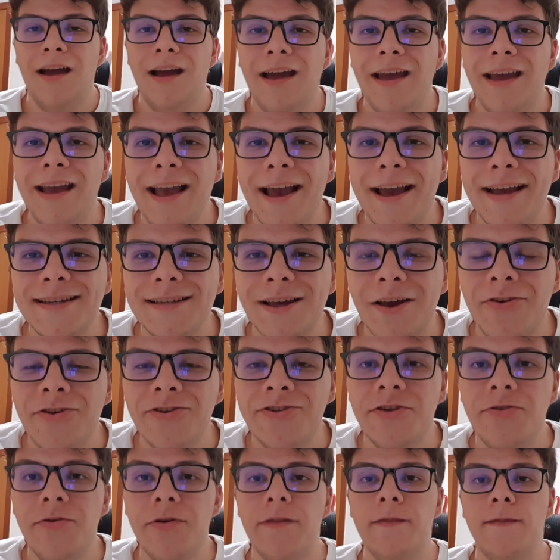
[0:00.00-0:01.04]
Hey guys, how you
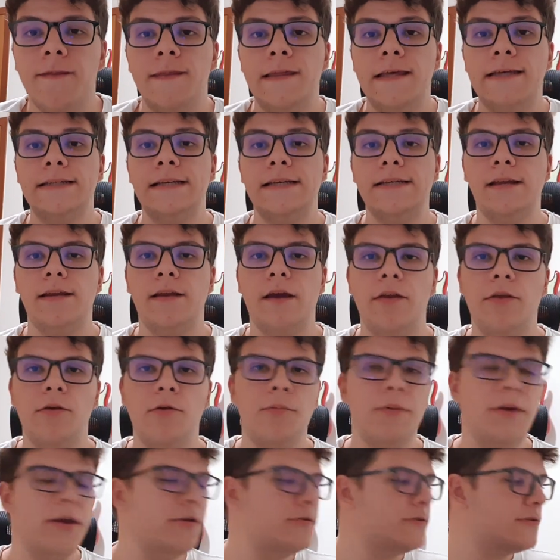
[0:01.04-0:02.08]
doing? This is another
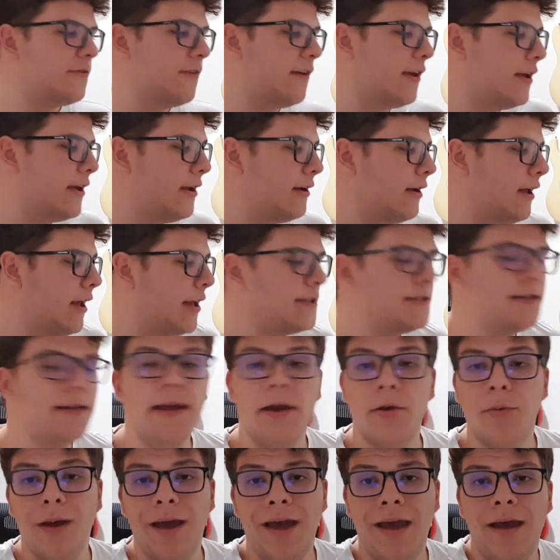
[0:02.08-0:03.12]
Beatles fan, and
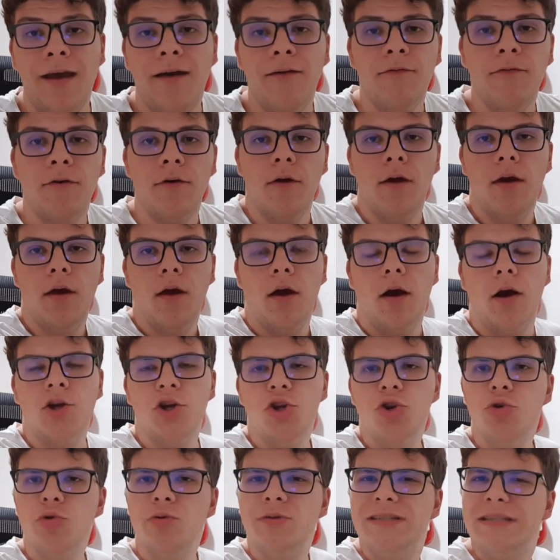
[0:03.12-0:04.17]
today we have a
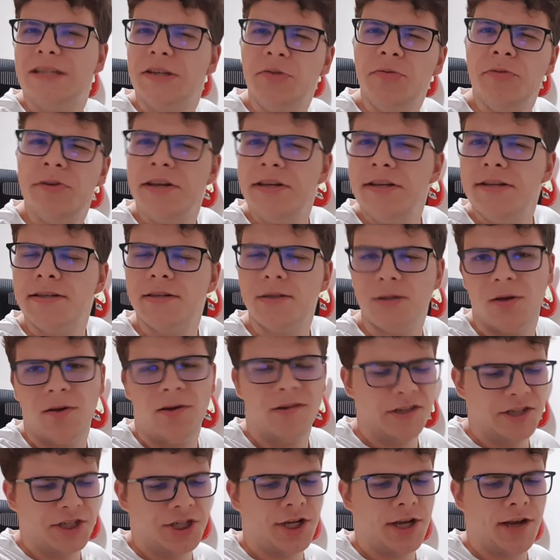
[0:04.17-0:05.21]
new series on
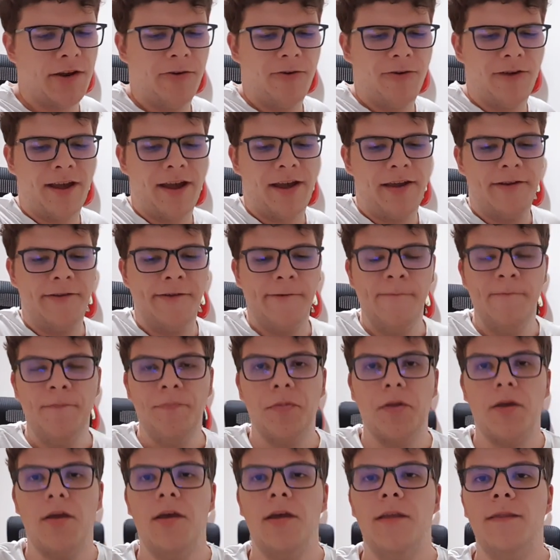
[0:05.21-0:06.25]
the channel, kinda.
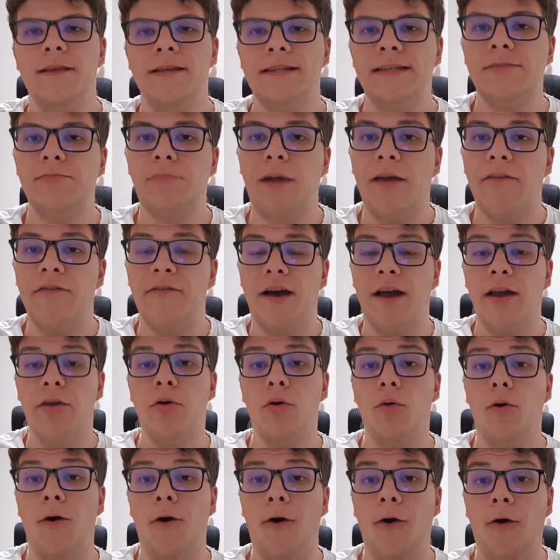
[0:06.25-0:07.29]
This is my
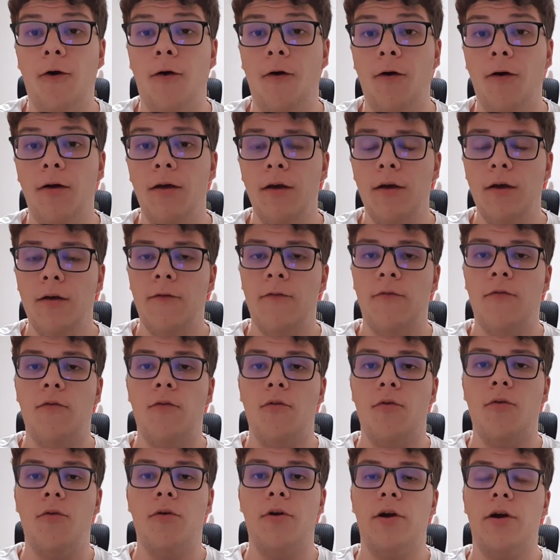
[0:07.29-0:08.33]
vinyl haul
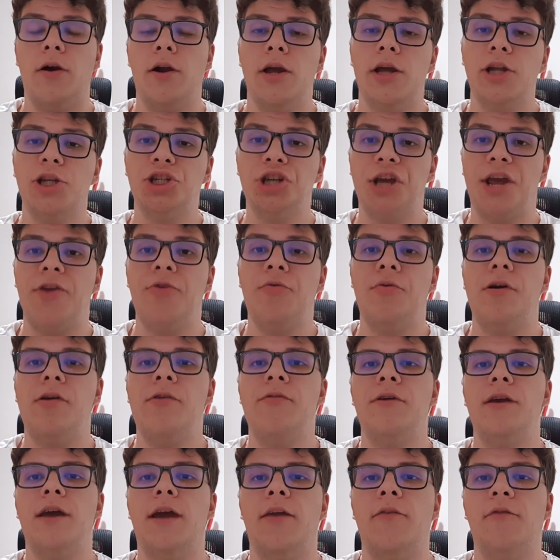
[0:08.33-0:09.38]
for
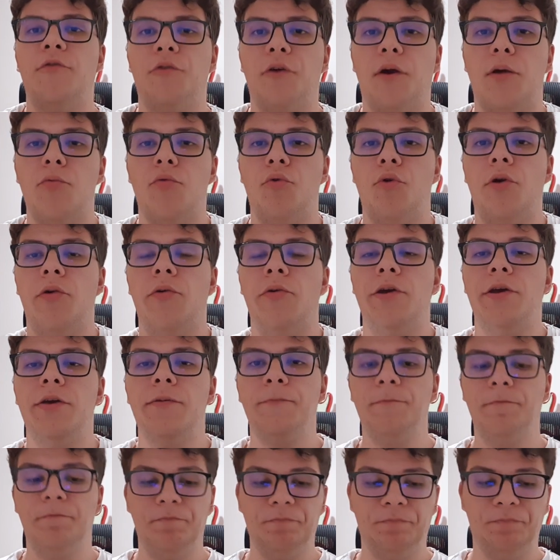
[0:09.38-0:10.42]
January and February
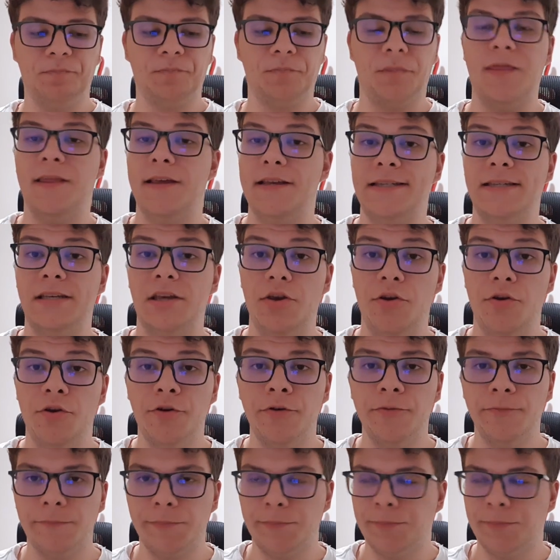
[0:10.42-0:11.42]
this year.